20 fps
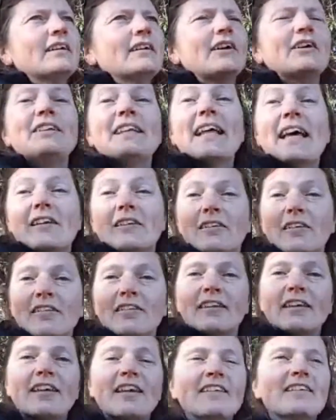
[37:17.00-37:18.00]
nettle,
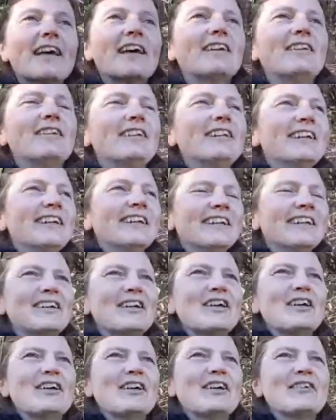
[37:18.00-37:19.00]
stinging nettle,
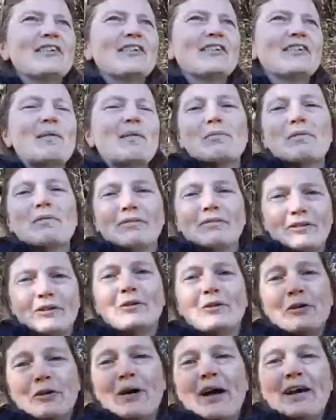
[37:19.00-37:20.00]
people who
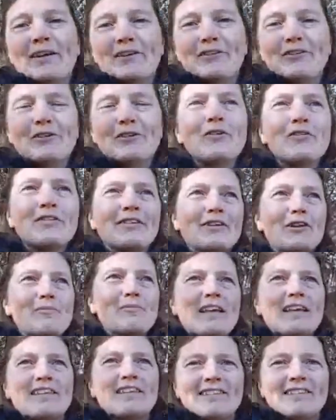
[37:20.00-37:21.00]
know how to use it, they'll
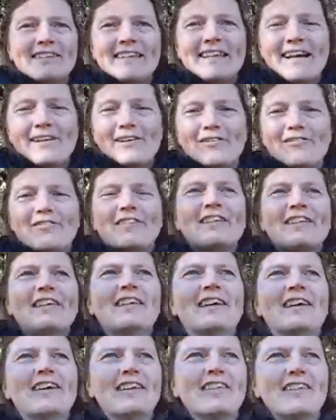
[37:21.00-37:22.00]
make a tea out of
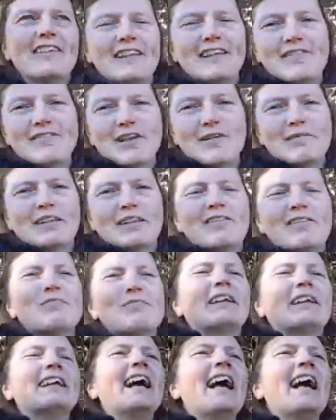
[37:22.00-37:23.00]
the leaves, I believe,
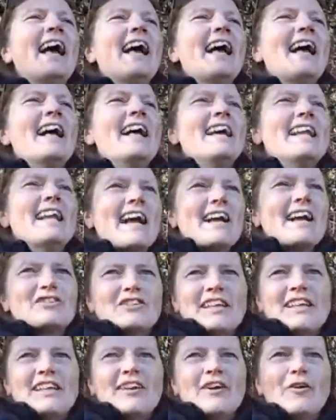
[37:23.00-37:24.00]
but it
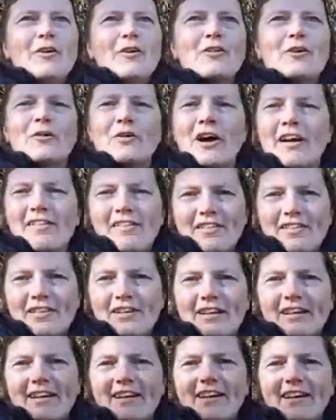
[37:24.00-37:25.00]
actually also causes an
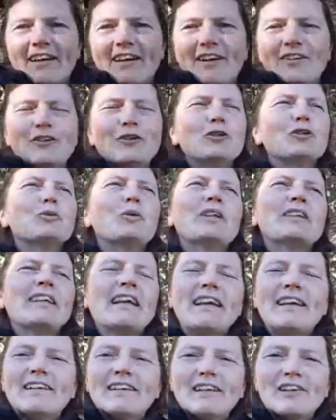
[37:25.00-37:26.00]
unusual
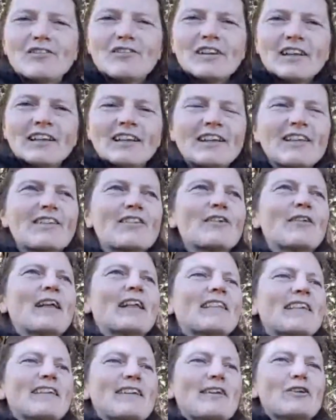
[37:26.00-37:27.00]
tingly feeling. So
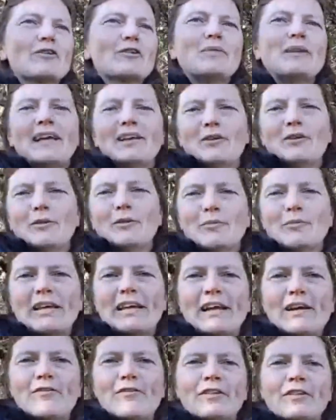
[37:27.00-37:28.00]
that's another plant you want to be
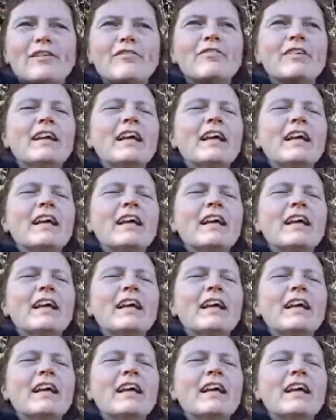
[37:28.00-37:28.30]
careful of.